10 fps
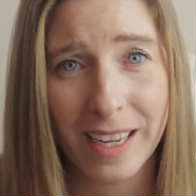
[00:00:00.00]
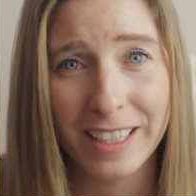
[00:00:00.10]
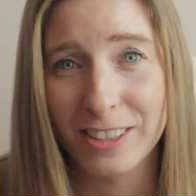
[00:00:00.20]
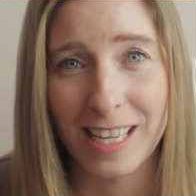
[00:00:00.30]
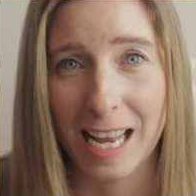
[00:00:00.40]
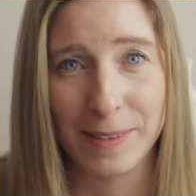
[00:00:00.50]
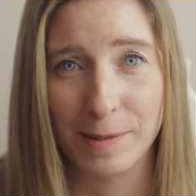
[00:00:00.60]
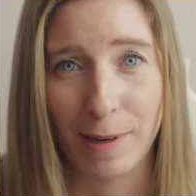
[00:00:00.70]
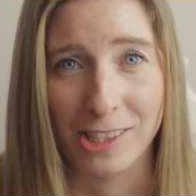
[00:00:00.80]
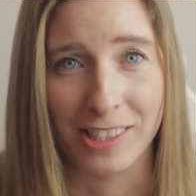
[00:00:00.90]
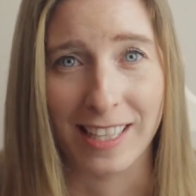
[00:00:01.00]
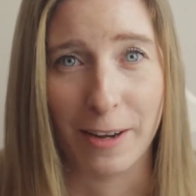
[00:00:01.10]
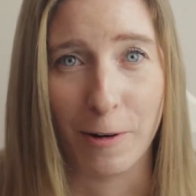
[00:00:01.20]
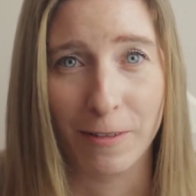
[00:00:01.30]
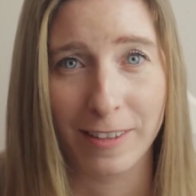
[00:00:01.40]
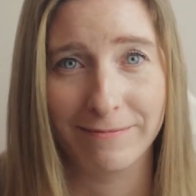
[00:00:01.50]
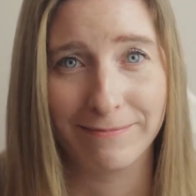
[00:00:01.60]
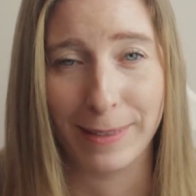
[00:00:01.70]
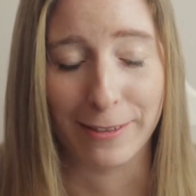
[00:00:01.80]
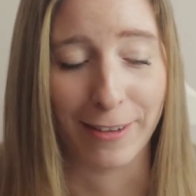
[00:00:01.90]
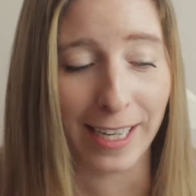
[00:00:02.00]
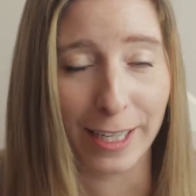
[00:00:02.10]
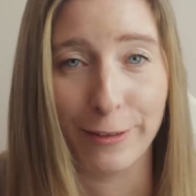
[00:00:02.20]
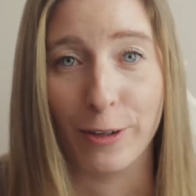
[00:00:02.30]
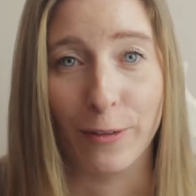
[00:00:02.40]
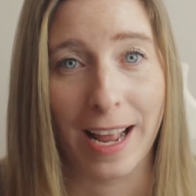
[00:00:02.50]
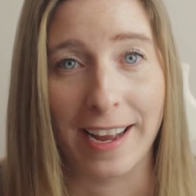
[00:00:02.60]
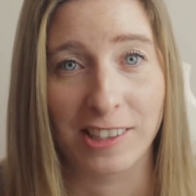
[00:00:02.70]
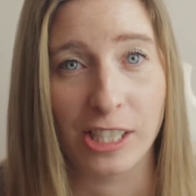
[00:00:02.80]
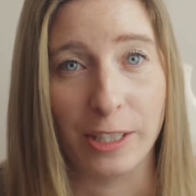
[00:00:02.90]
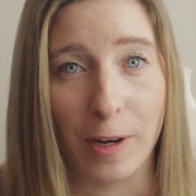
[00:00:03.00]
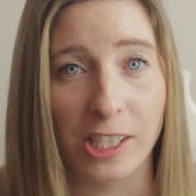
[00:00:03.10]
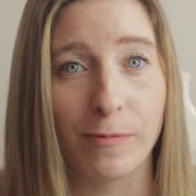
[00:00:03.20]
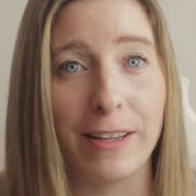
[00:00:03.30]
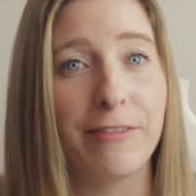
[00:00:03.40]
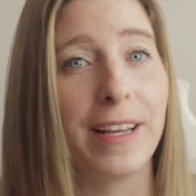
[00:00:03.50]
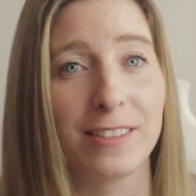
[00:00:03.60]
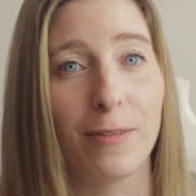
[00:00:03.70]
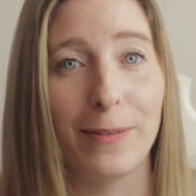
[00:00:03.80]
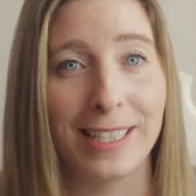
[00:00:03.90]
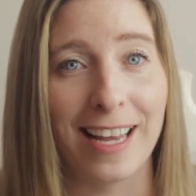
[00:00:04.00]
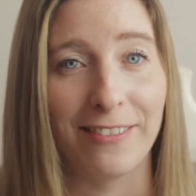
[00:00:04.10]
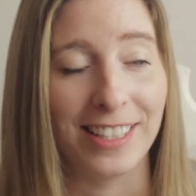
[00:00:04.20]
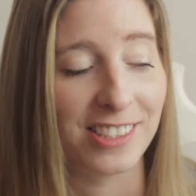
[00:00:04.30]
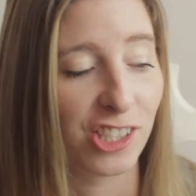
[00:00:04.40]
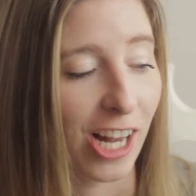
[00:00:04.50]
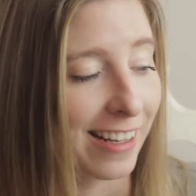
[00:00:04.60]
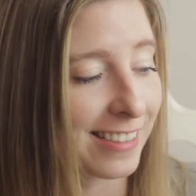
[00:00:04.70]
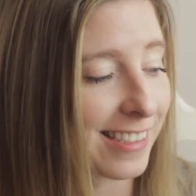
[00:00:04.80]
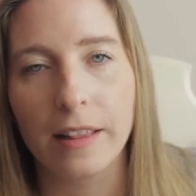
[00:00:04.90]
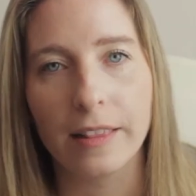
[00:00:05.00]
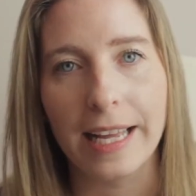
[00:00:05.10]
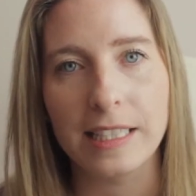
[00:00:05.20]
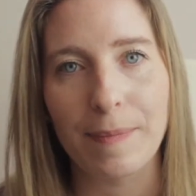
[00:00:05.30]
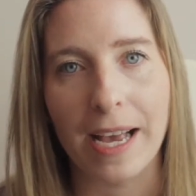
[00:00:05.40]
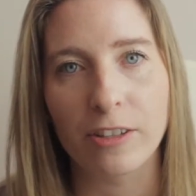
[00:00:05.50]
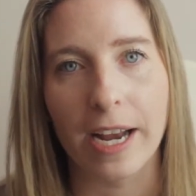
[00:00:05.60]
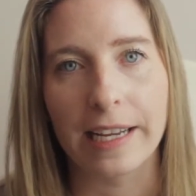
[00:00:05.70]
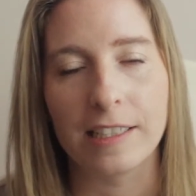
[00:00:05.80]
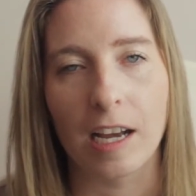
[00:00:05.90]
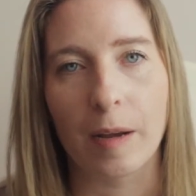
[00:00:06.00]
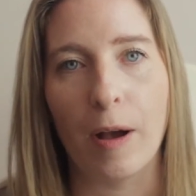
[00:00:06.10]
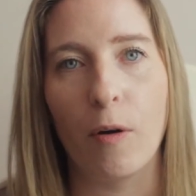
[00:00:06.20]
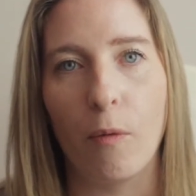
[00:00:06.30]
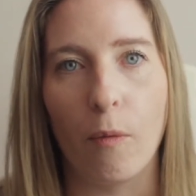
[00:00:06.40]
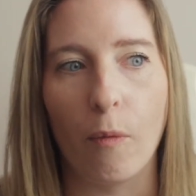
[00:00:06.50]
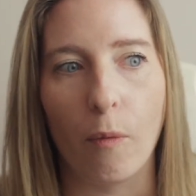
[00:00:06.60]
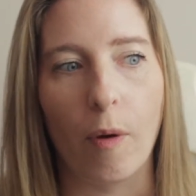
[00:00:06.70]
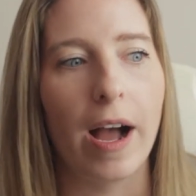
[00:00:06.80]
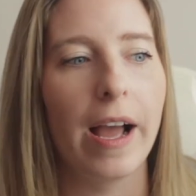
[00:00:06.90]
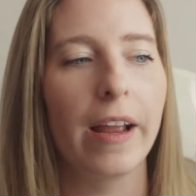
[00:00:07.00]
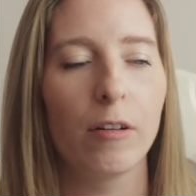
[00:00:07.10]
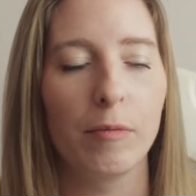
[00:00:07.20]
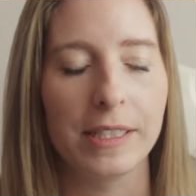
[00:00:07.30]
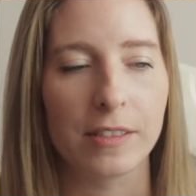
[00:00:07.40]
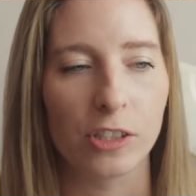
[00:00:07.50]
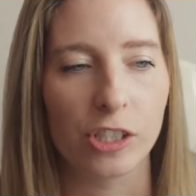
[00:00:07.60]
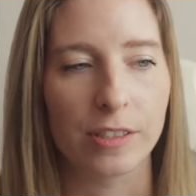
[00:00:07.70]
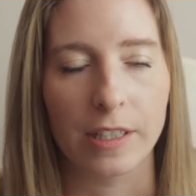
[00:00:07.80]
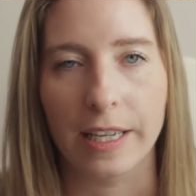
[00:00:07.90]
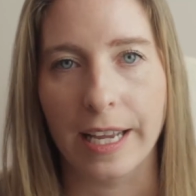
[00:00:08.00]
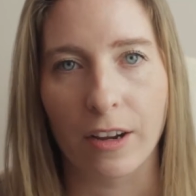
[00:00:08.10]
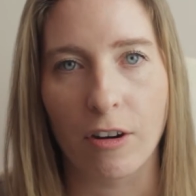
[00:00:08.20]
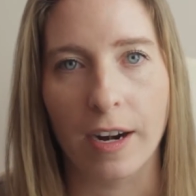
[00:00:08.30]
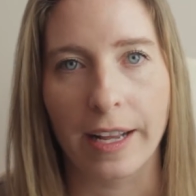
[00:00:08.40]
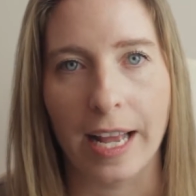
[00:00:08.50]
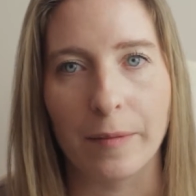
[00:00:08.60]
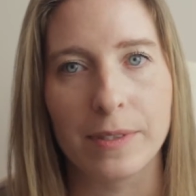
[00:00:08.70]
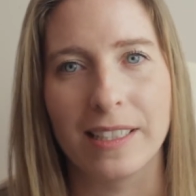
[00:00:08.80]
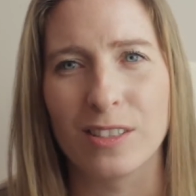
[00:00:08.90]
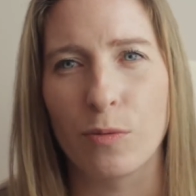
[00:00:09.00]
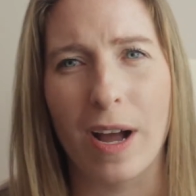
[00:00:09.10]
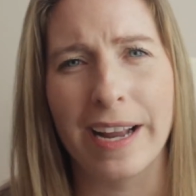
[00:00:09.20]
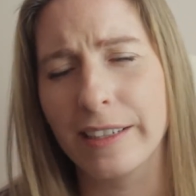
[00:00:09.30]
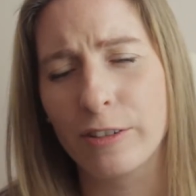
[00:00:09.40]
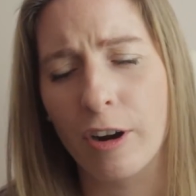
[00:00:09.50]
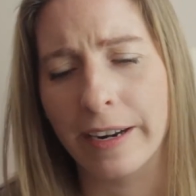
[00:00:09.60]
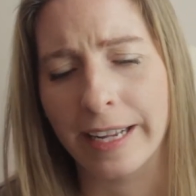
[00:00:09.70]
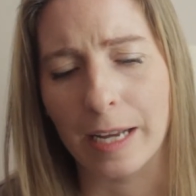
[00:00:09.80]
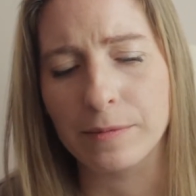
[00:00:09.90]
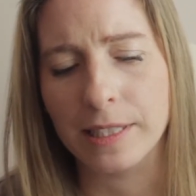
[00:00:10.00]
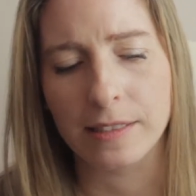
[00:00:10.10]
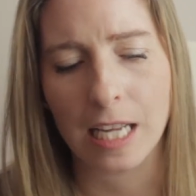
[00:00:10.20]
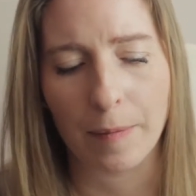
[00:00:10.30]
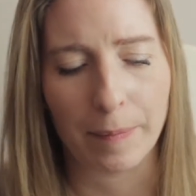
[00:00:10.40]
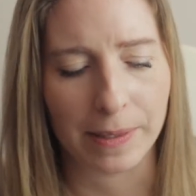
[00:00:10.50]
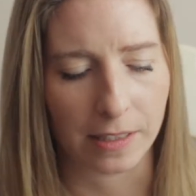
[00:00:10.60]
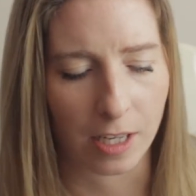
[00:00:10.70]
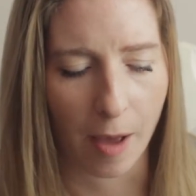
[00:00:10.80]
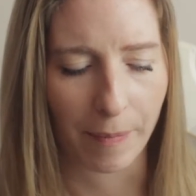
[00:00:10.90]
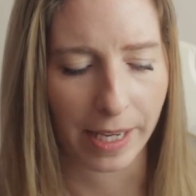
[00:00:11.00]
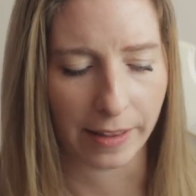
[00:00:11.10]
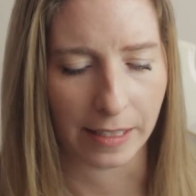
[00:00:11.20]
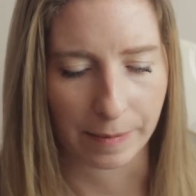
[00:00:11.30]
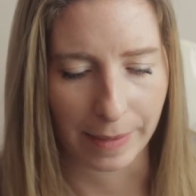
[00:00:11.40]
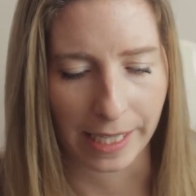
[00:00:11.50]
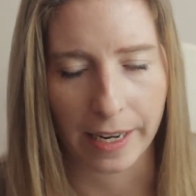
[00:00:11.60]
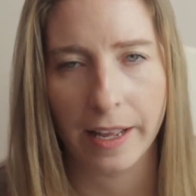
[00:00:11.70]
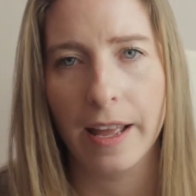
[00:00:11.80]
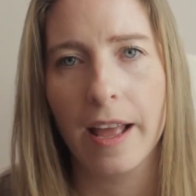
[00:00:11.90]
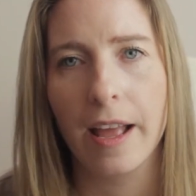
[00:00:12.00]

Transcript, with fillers: Your time is precious. I won't be offended if you don't actually watch my face while we have these chats. Let's backtrack and talk about why are researchers looking at chronic absence? Why did chronic absence come up as a topic in this meeting?